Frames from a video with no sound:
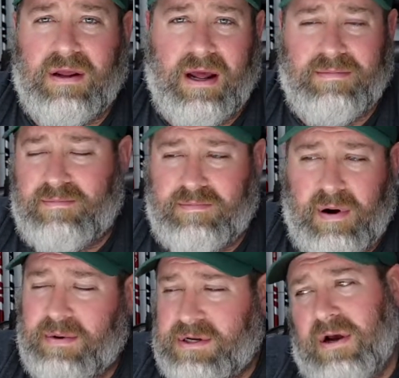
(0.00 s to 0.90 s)
And I'd
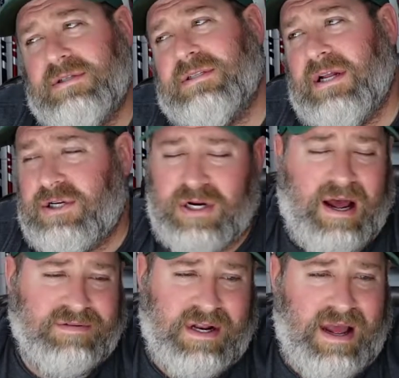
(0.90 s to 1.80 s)
probably toss a set of
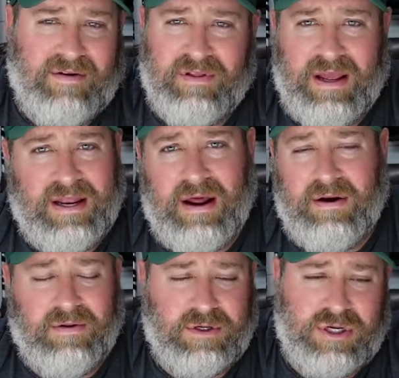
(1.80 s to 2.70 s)
shafts that I have laying down
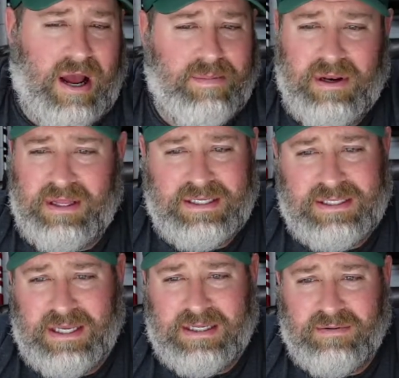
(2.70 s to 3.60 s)
here in the shop into these
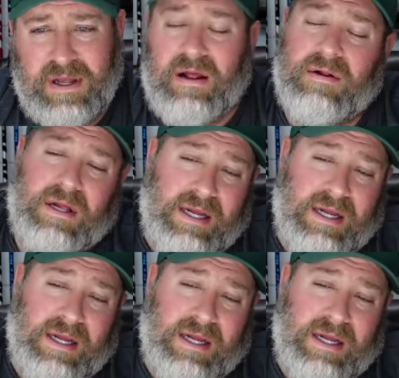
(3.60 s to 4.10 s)
things. Well,